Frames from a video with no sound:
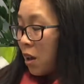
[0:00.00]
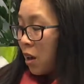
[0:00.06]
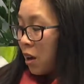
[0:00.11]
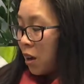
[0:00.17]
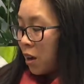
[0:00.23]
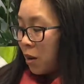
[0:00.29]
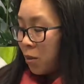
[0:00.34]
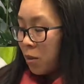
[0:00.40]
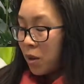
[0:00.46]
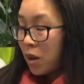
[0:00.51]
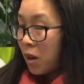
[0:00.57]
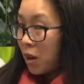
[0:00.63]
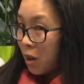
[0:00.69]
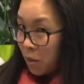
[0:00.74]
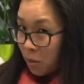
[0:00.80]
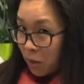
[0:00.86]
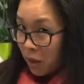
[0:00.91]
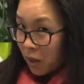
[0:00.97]

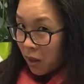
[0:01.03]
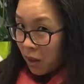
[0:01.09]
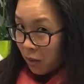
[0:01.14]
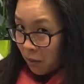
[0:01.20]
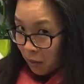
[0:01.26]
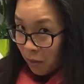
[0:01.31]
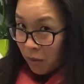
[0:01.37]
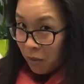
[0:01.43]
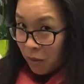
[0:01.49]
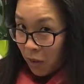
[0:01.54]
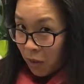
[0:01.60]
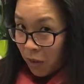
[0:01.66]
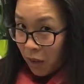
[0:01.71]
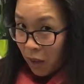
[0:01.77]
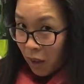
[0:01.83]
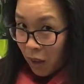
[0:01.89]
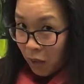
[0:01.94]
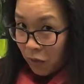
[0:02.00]
I'd be very
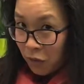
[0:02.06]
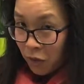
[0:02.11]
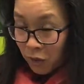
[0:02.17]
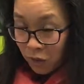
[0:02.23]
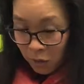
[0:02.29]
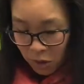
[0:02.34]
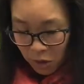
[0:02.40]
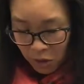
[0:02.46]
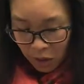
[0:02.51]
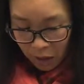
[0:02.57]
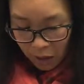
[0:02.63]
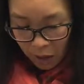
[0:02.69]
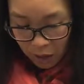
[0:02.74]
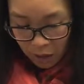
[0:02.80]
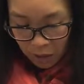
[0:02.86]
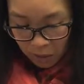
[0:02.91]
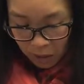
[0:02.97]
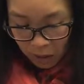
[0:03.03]
careful using that
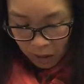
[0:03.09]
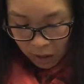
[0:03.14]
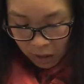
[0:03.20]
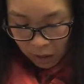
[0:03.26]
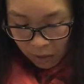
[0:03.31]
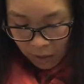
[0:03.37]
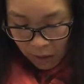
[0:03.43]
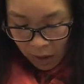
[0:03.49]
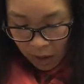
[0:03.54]
as well.